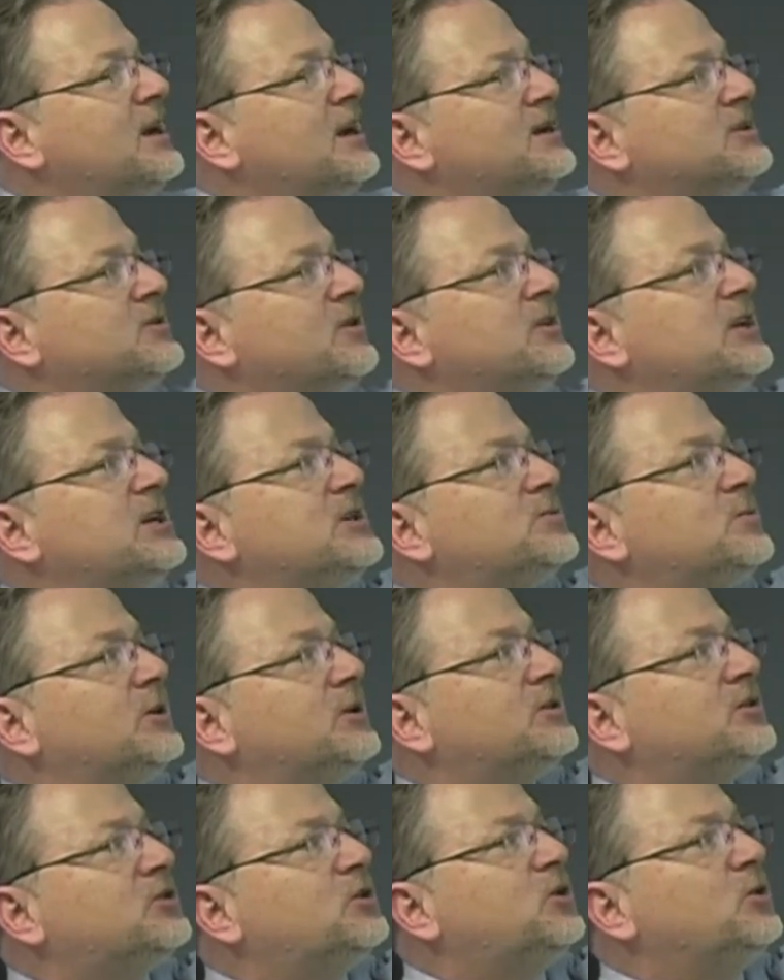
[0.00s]
So these
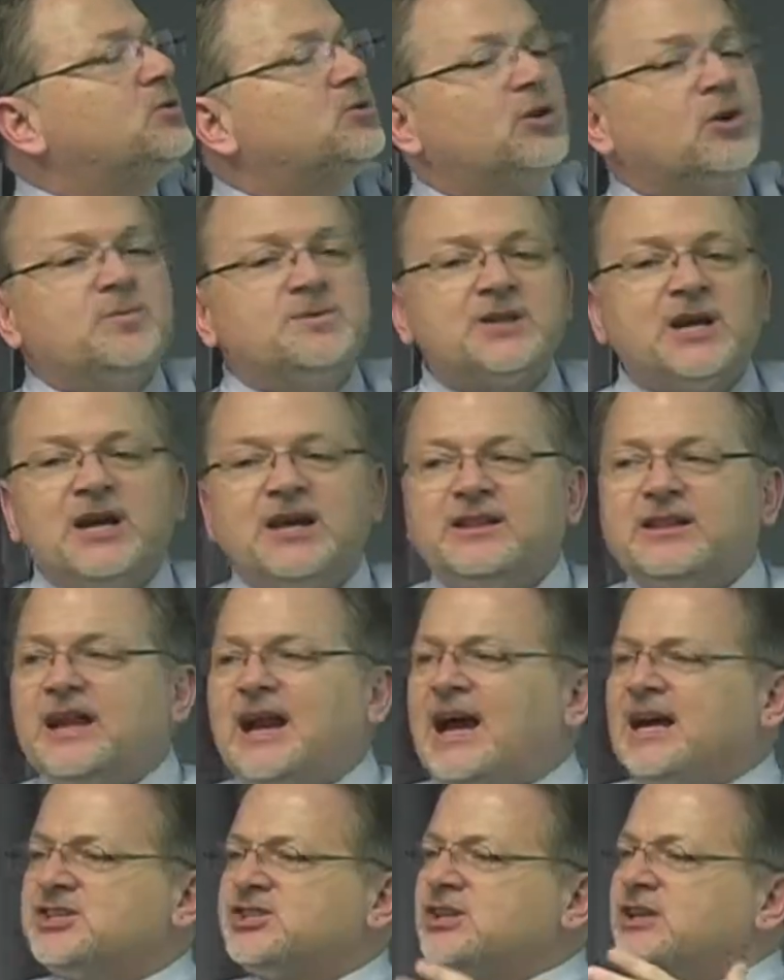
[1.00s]
were 2 groups that
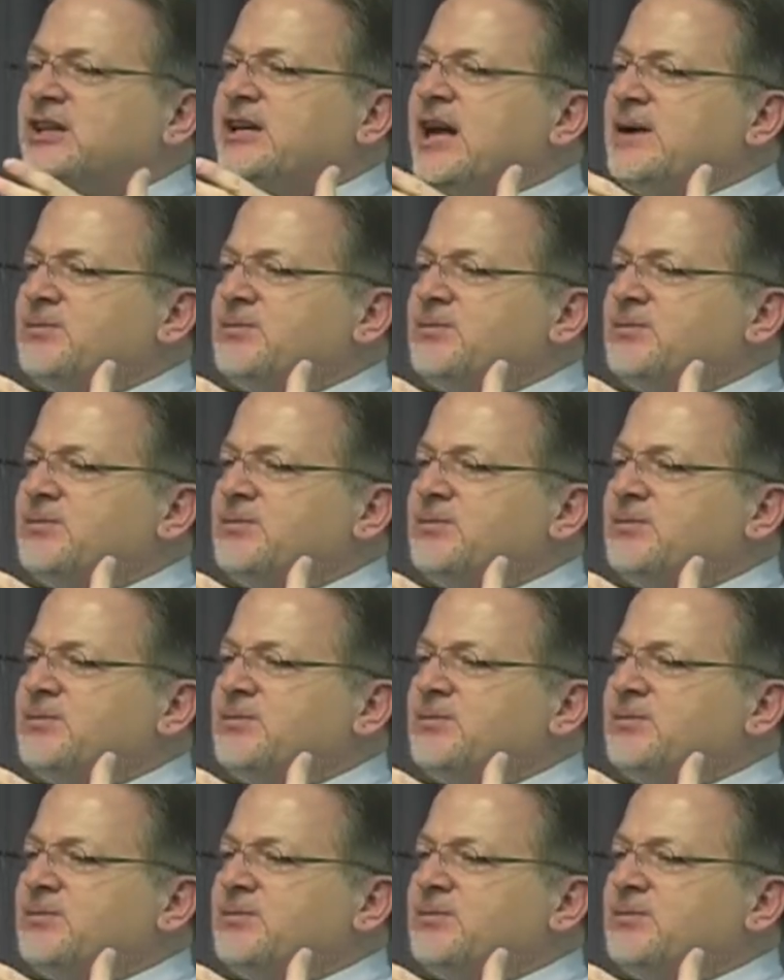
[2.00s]
actually